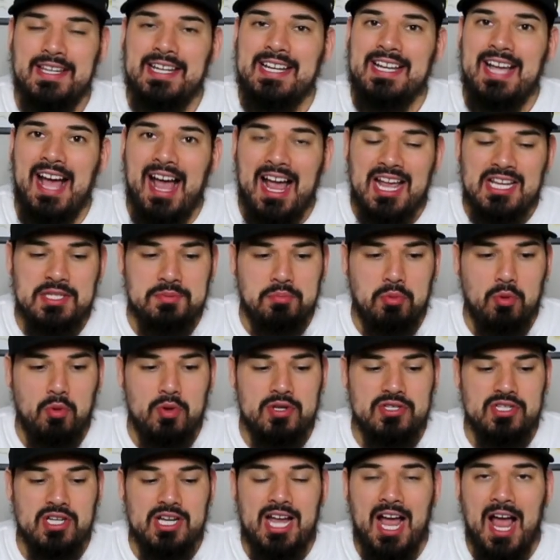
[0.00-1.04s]
The gospel
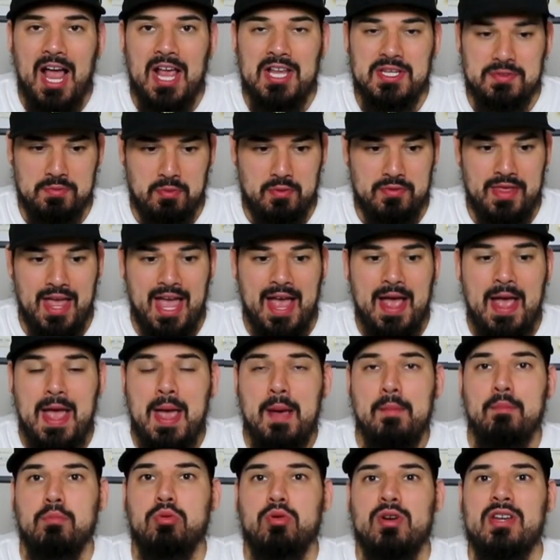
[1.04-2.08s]
is a gospel
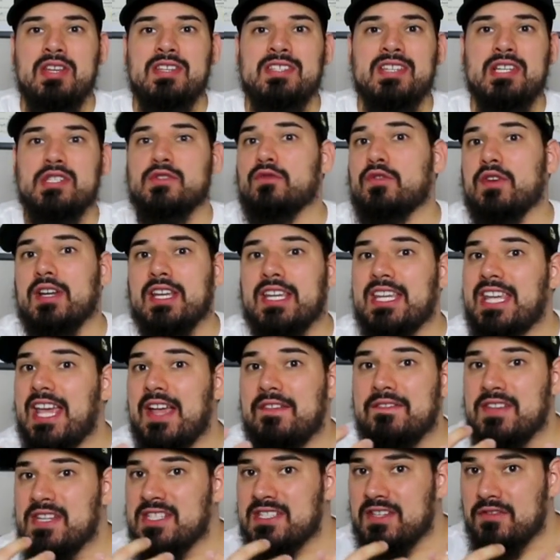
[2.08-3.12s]
that brings us
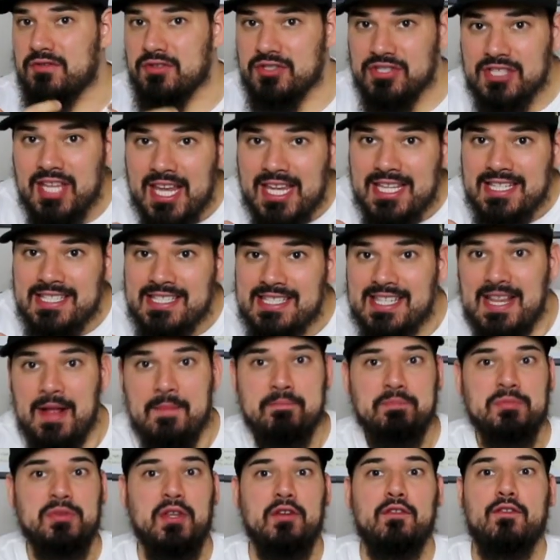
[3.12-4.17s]
forgiveness of sins,
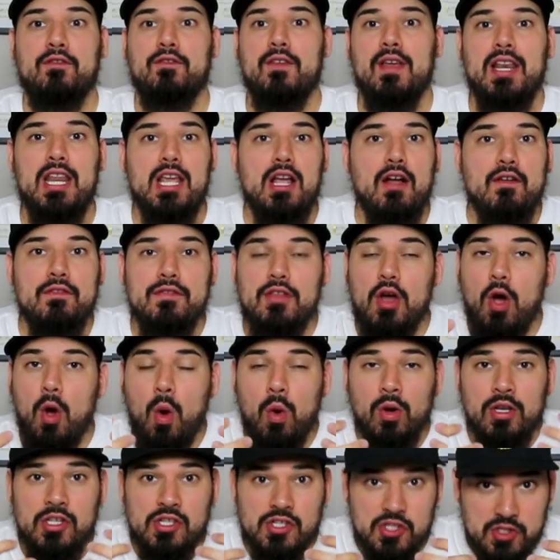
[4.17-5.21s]
the filling of the
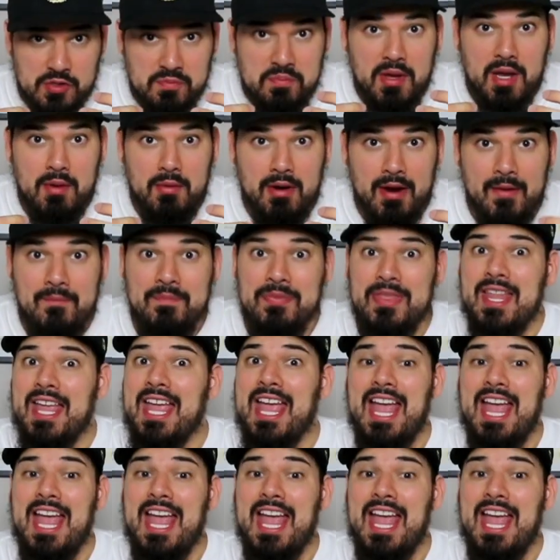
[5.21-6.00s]
Holy Spirit,